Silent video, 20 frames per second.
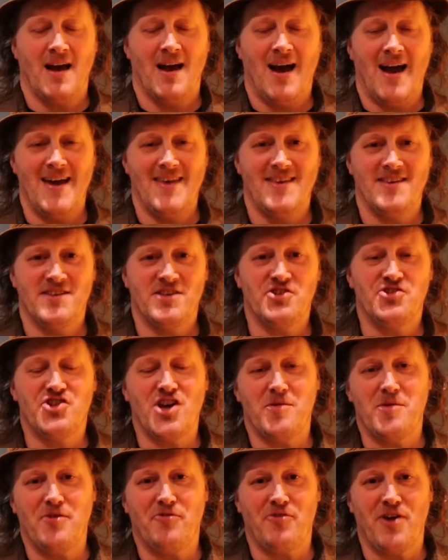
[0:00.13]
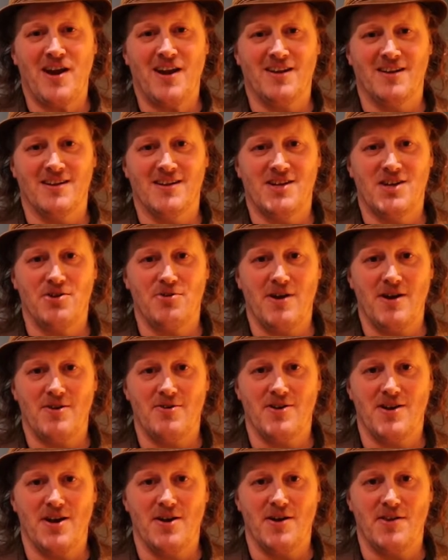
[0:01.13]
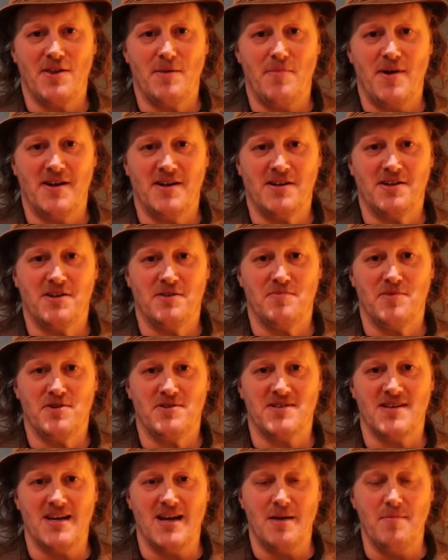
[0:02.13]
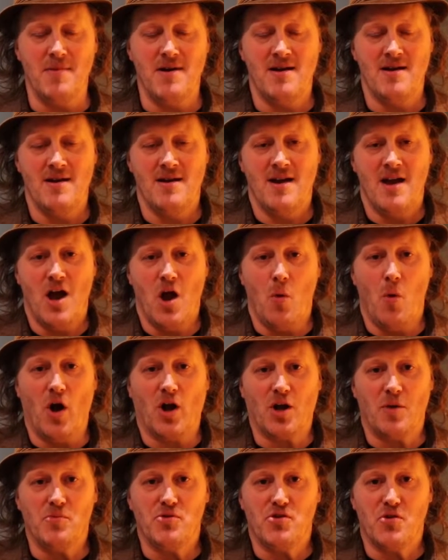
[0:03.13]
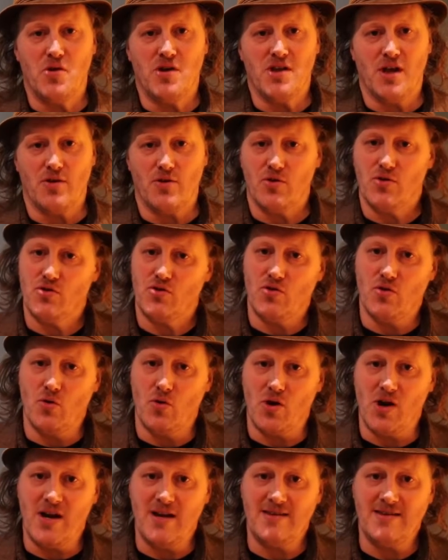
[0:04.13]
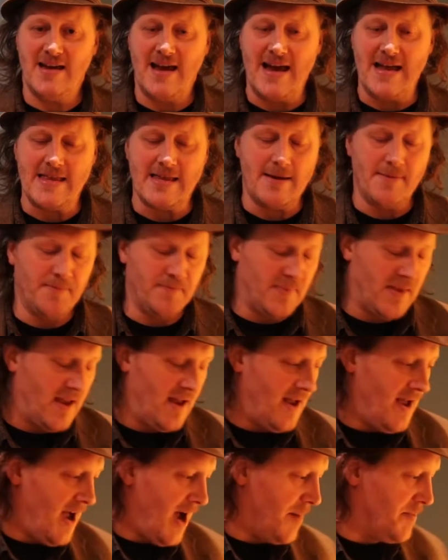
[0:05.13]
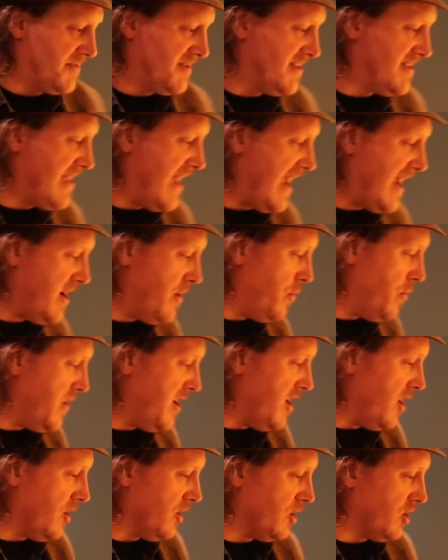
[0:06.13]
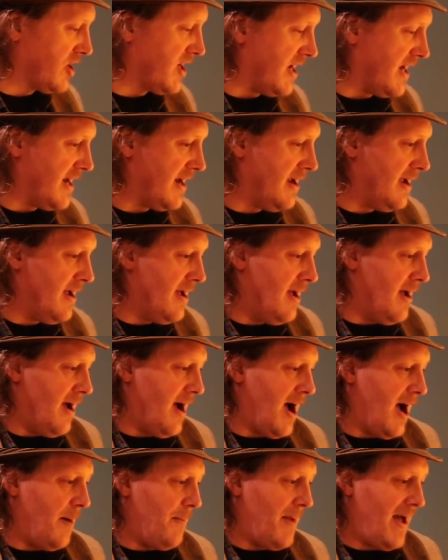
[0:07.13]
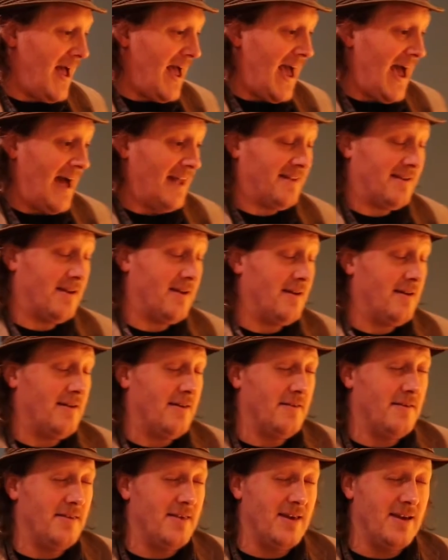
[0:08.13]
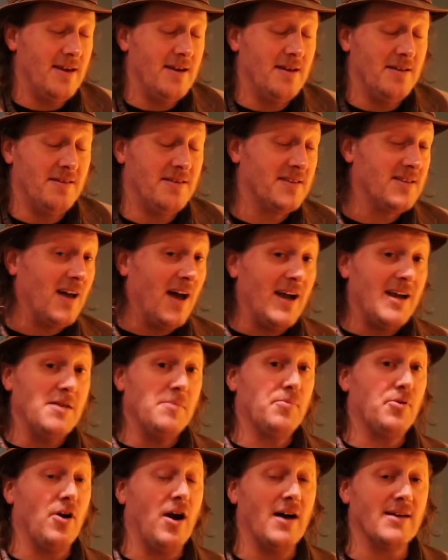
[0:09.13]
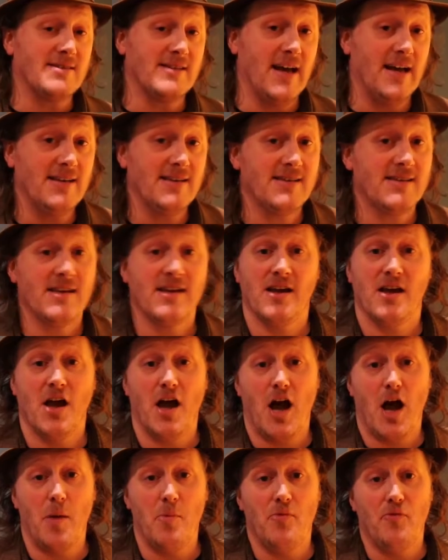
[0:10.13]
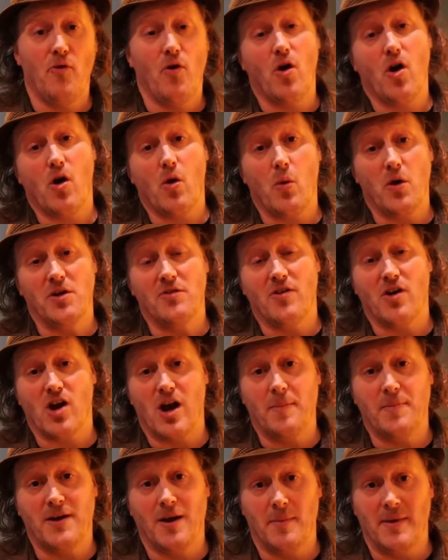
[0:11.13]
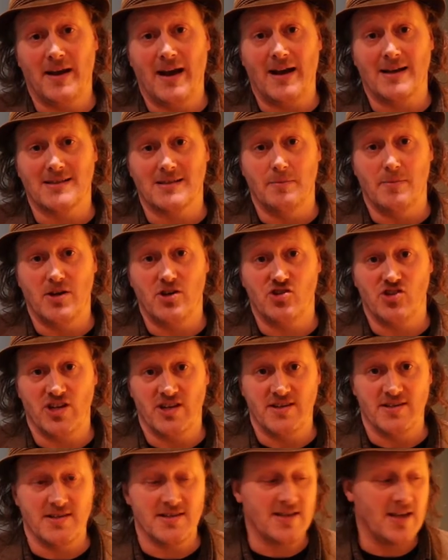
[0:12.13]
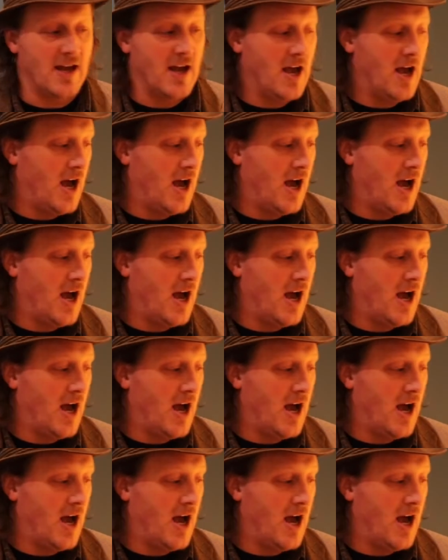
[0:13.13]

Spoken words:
Hi, this is Jamie Franklin, curator here at the Bennington Museum. Welcome to another Tour at 10. Today we are looking at the design process for one of our upcoming exhibitions.